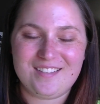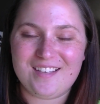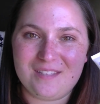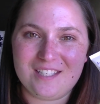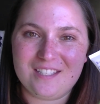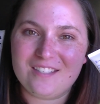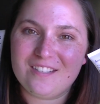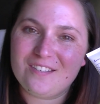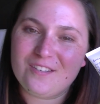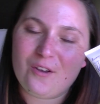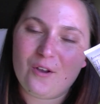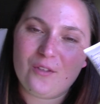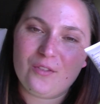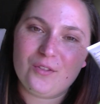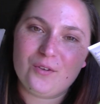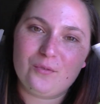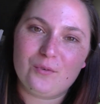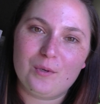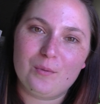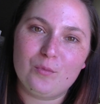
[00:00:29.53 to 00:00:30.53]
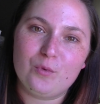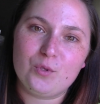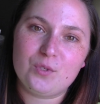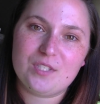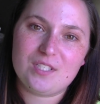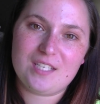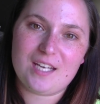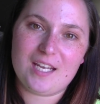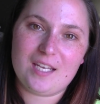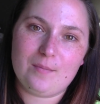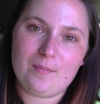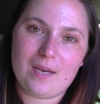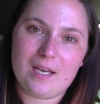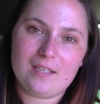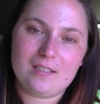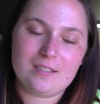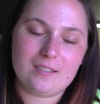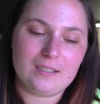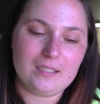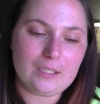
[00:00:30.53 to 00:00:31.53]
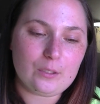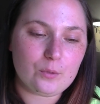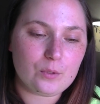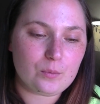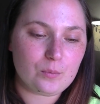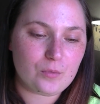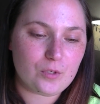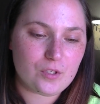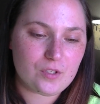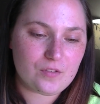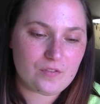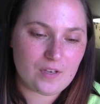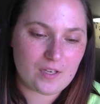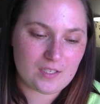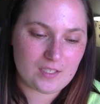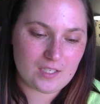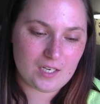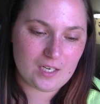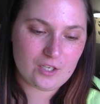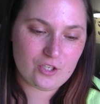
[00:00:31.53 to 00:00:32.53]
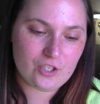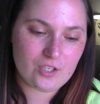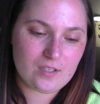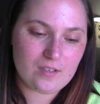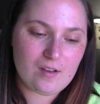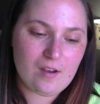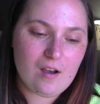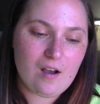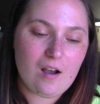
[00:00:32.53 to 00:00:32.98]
This is on the Rimmel Stay Matte Liquid Mousse Foundation.